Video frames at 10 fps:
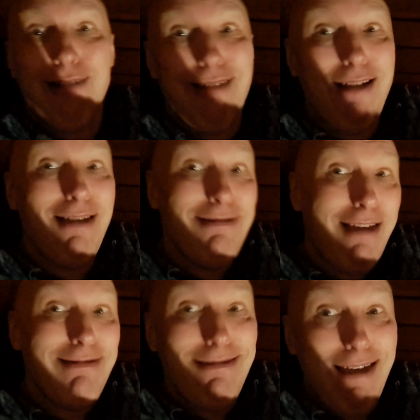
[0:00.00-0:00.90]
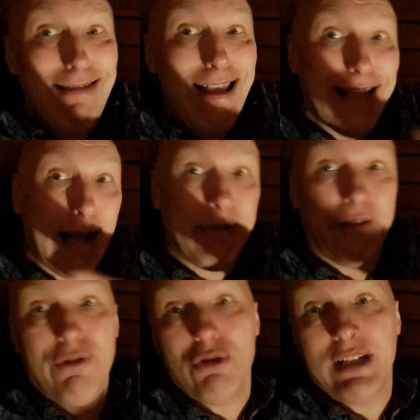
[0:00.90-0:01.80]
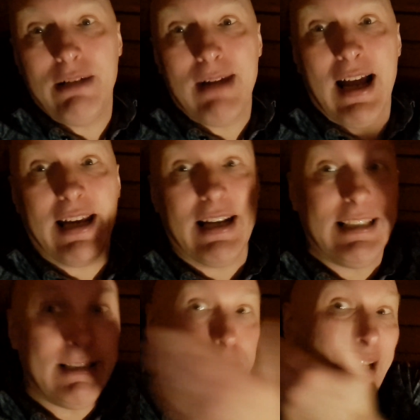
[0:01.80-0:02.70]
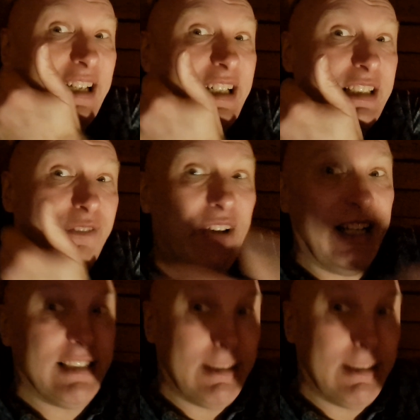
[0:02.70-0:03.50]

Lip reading: dabbing a fucking ray and spitting in your face.